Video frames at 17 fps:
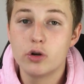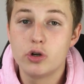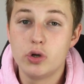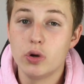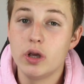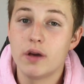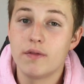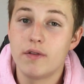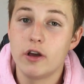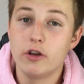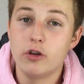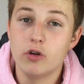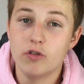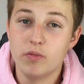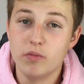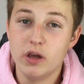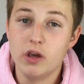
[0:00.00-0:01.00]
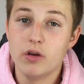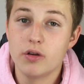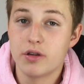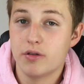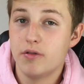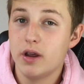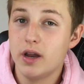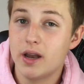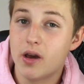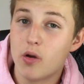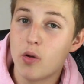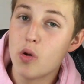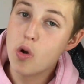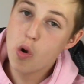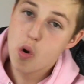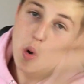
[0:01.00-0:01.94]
I'll show you a video of me using it right now.